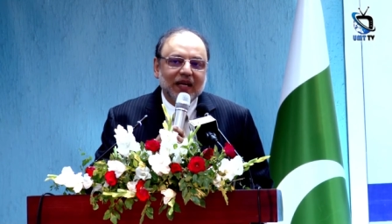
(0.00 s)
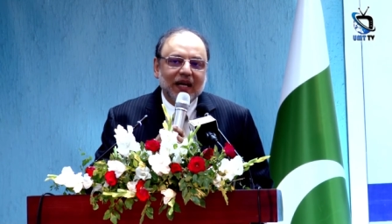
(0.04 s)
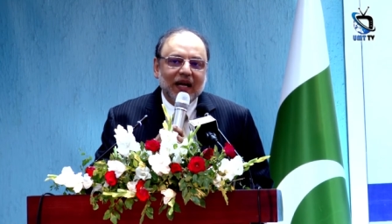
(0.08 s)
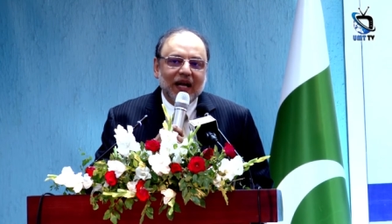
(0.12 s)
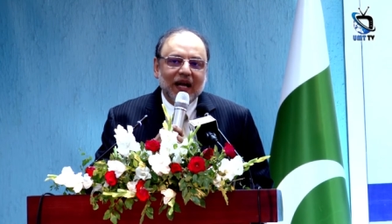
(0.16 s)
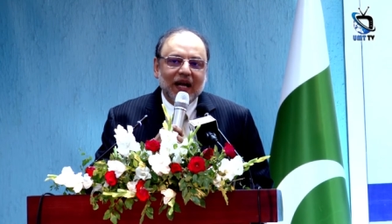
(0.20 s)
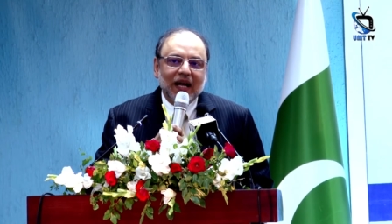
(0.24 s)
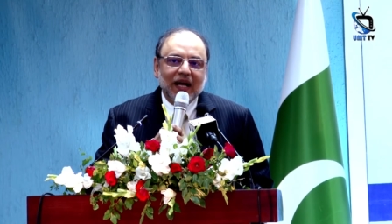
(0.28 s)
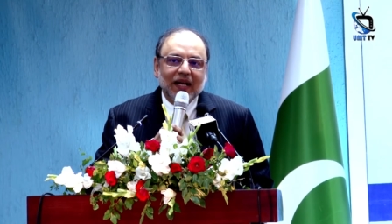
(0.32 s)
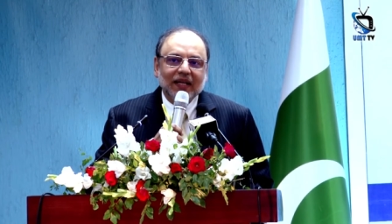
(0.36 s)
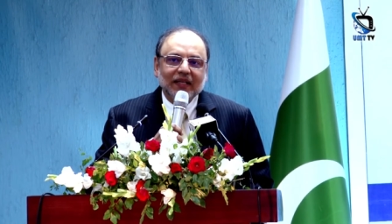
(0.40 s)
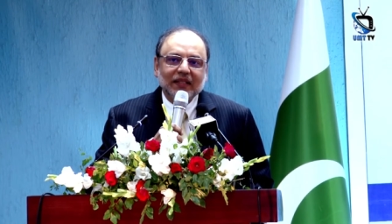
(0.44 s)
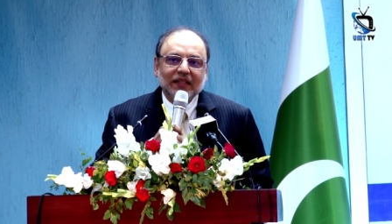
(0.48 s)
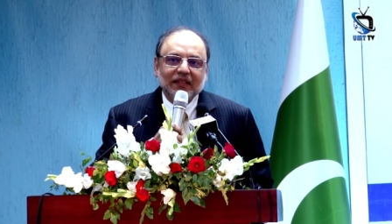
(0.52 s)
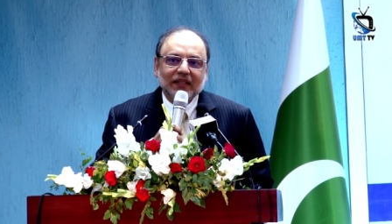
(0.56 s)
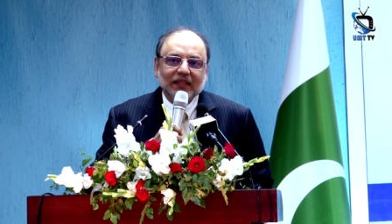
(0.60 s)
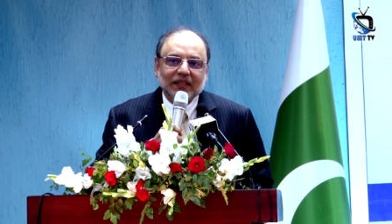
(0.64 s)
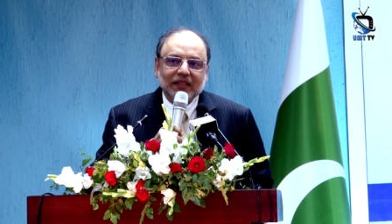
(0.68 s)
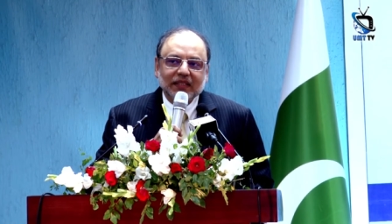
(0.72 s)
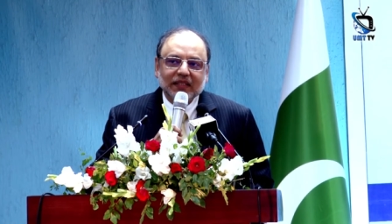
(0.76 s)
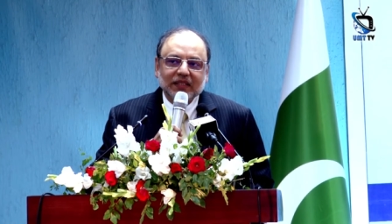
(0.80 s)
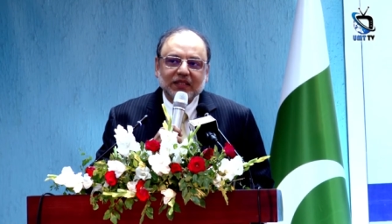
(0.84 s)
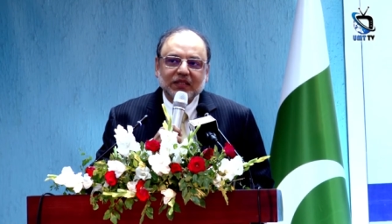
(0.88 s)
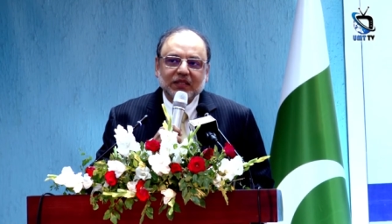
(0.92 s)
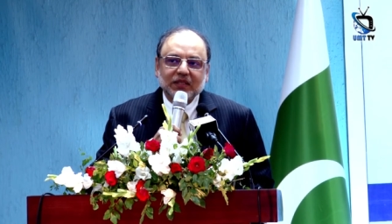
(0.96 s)
and
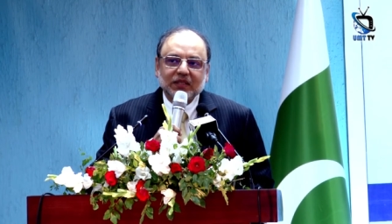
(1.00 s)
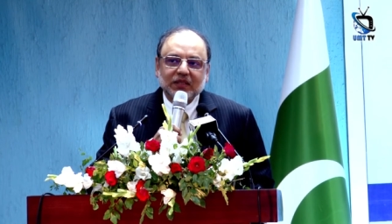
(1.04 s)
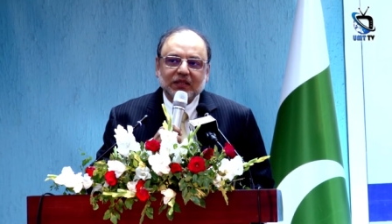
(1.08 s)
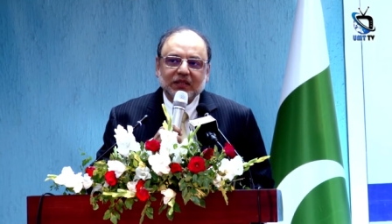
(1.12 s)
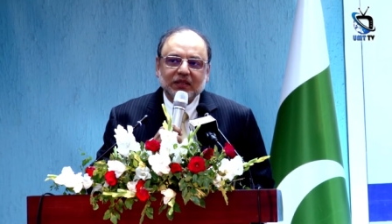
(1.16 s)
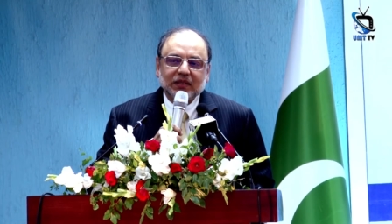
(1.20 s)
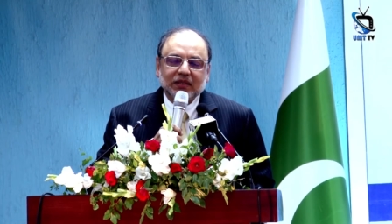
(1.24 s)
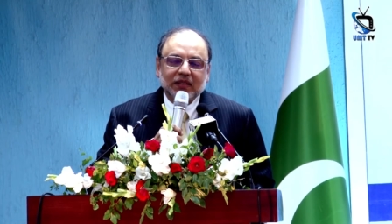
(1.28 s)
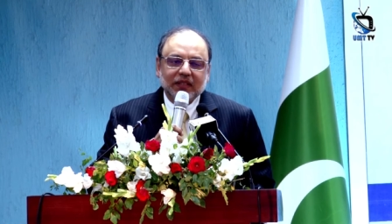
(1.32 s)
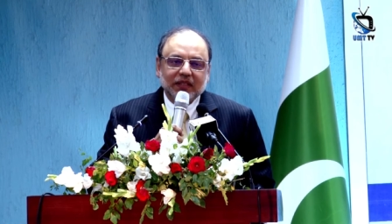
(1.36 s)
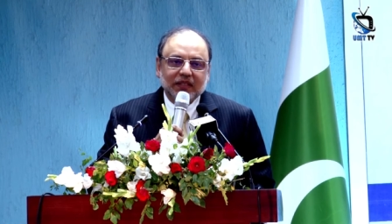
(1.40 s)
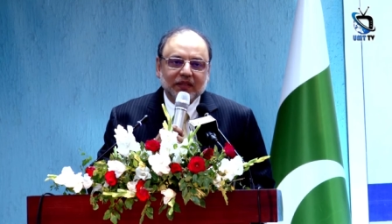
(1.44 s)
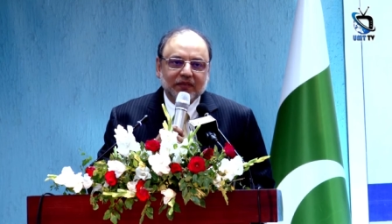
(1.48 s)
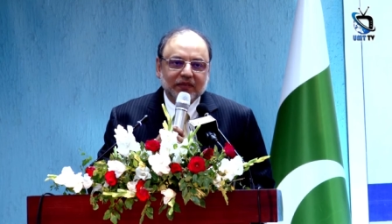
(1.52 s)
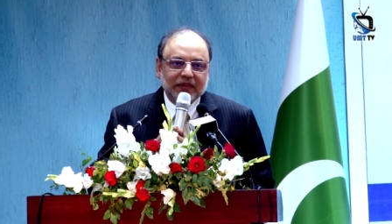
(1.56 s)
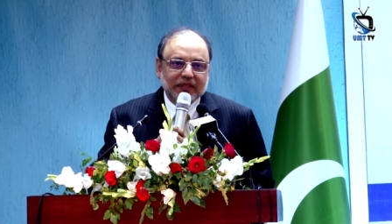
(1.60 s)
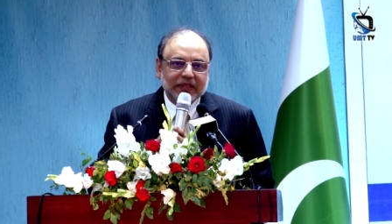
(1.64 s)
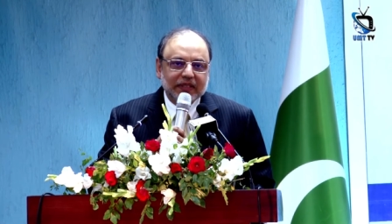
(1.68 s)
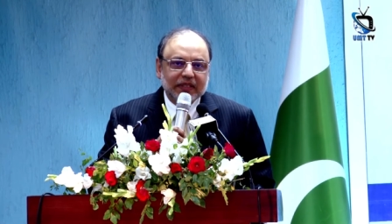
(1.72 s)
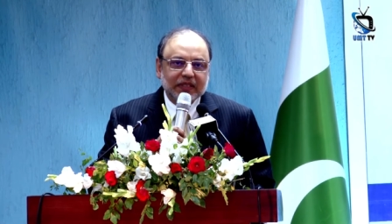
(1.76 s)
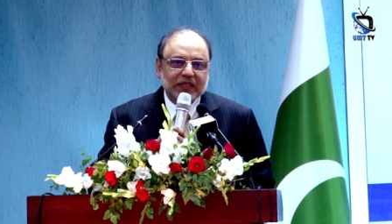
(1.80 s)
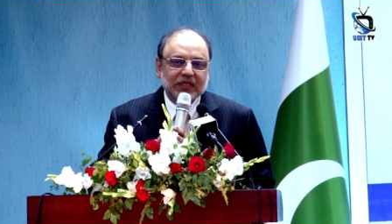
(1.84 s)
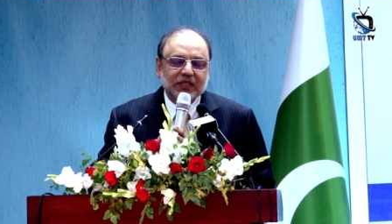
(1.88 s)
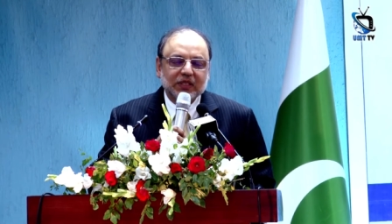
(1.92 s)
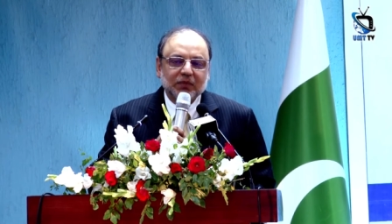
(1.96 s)
it's the
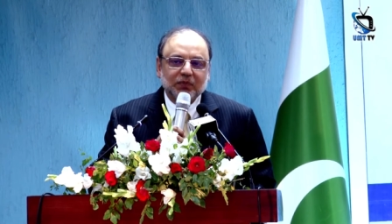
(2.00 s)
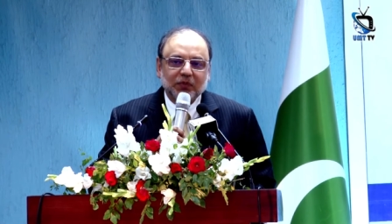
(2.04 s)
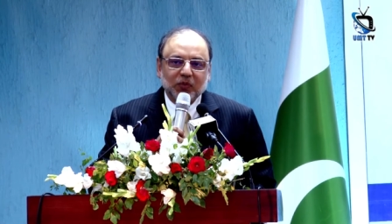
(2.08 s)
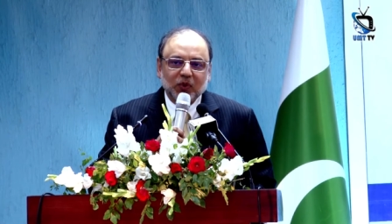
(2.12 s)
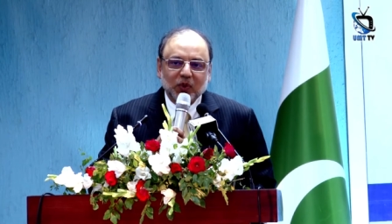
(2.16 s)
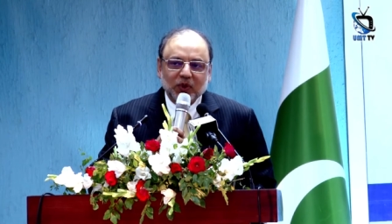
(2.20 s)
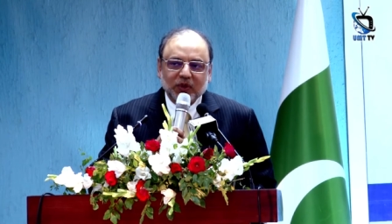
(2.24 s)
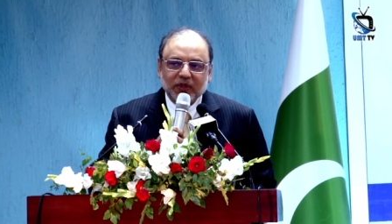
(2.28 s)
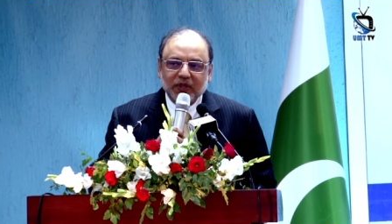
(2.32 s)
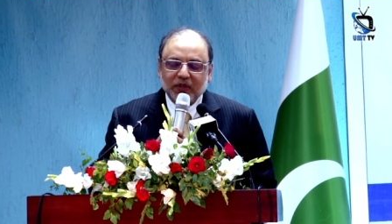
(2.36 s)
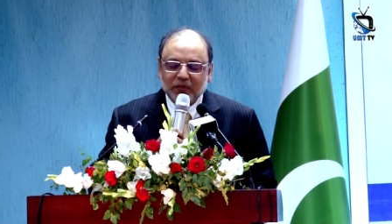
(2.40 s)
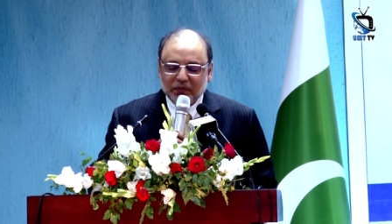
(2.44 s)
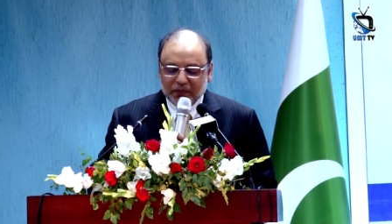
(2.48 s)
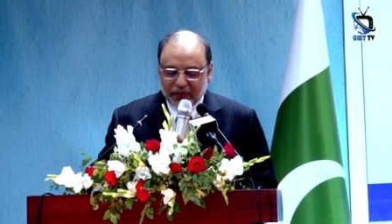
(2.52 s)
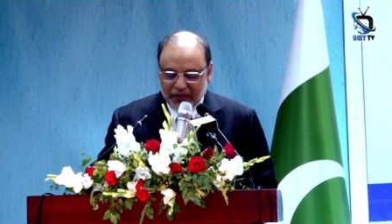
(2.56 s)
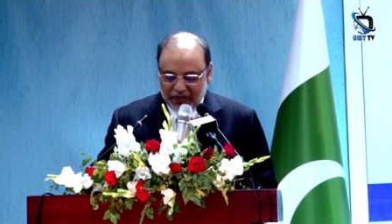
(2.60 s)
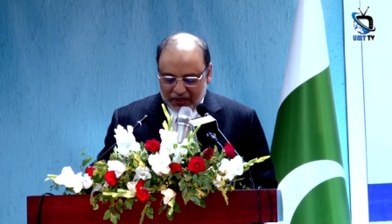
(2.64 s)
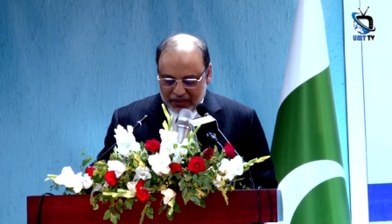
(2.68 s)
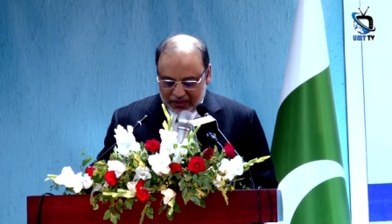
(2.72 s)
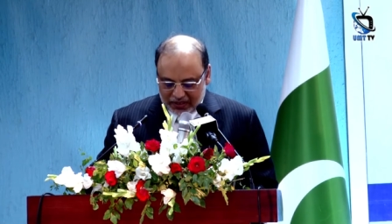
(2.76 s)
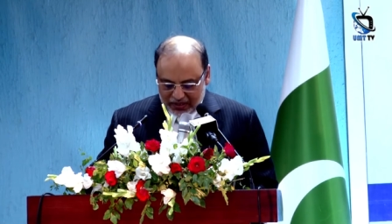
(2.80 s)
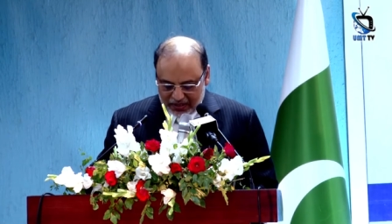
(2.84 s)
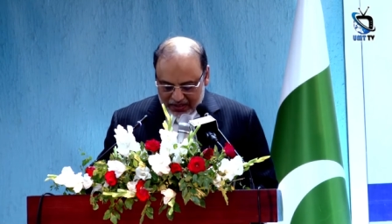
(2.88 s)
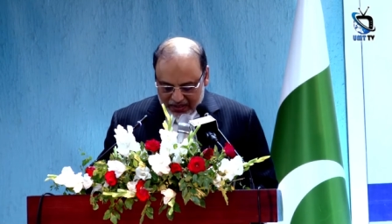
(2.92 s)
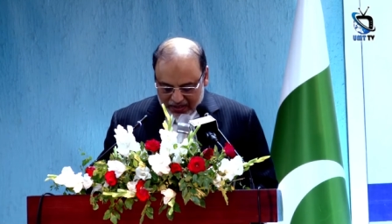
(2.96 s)
governance supported
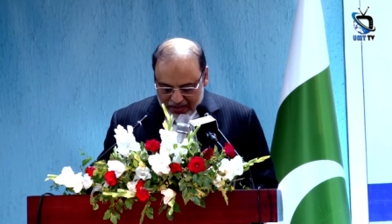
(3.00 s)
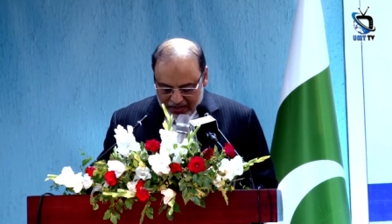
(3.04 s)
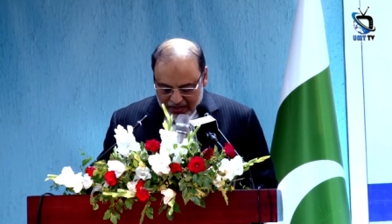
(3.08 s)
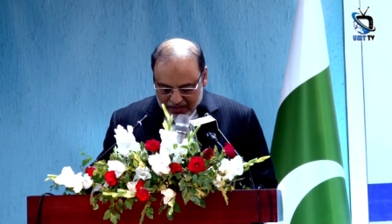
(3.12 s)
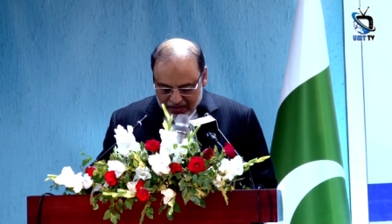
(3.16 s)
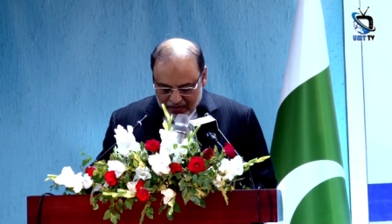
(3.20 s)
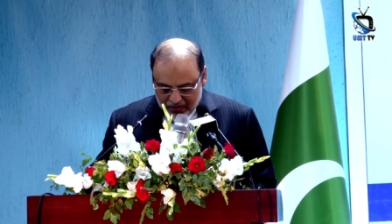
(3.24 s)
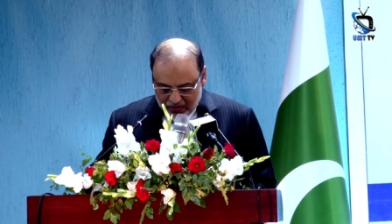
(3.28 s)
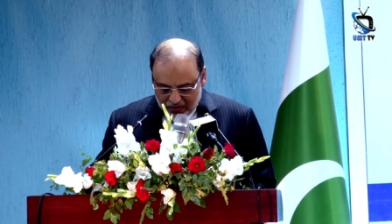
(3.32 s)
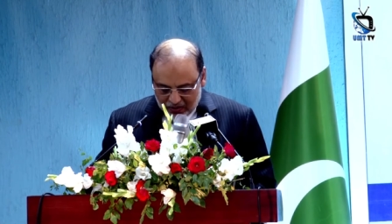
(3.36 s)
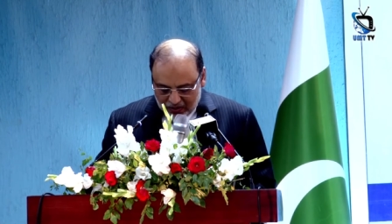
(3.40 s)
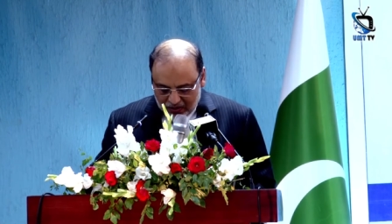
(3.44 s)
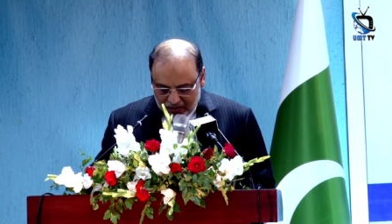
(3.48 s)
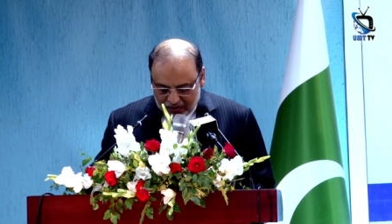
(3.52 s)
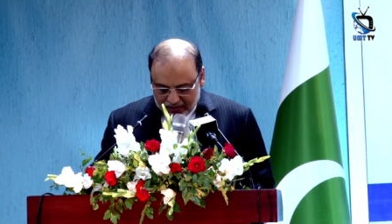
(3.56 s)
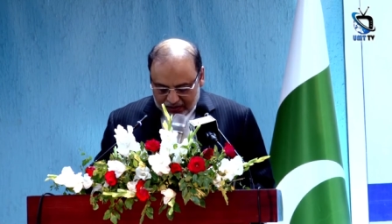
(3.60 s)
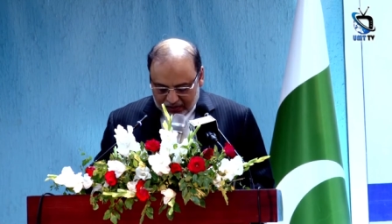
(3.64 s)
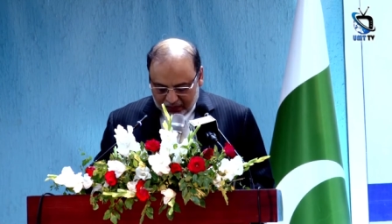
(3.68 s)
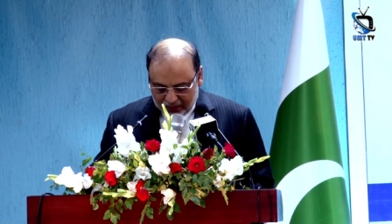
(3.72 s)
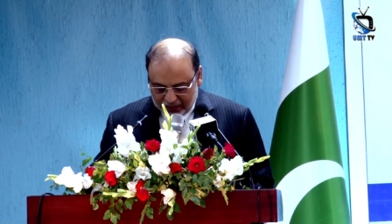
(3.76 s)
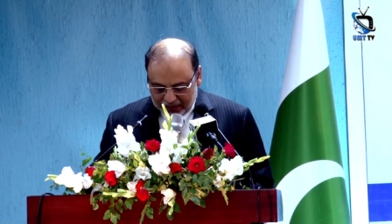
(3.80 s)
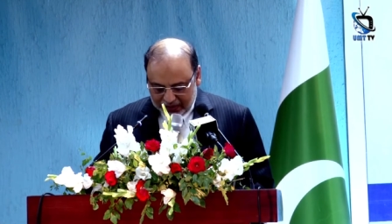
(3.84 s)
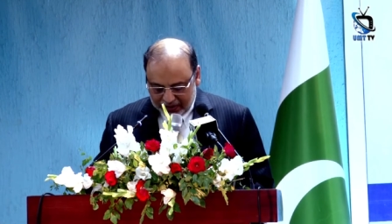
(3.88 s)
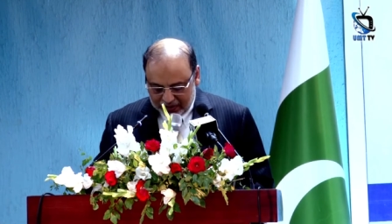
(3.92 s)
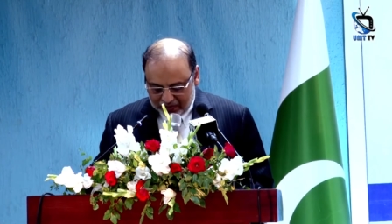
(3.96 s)
me all
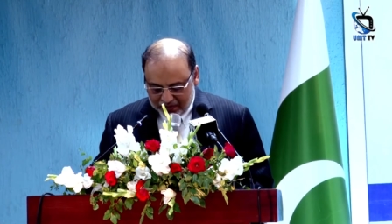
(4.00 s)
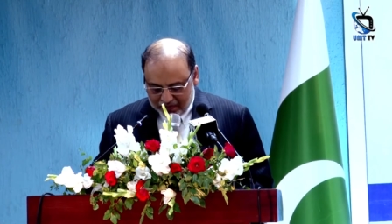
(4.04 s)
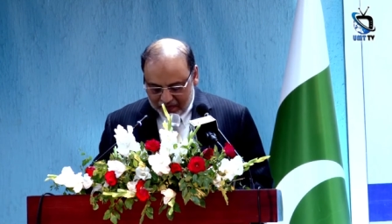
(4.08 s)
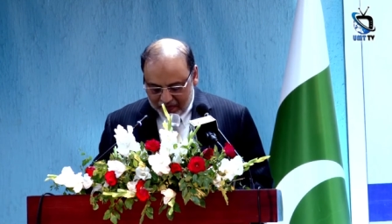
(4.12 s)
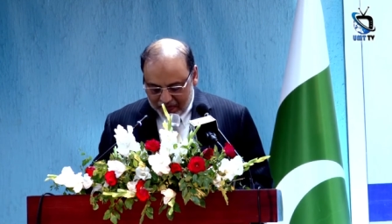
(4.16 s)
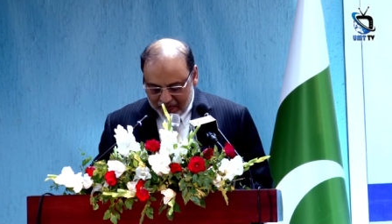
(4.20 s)
the way.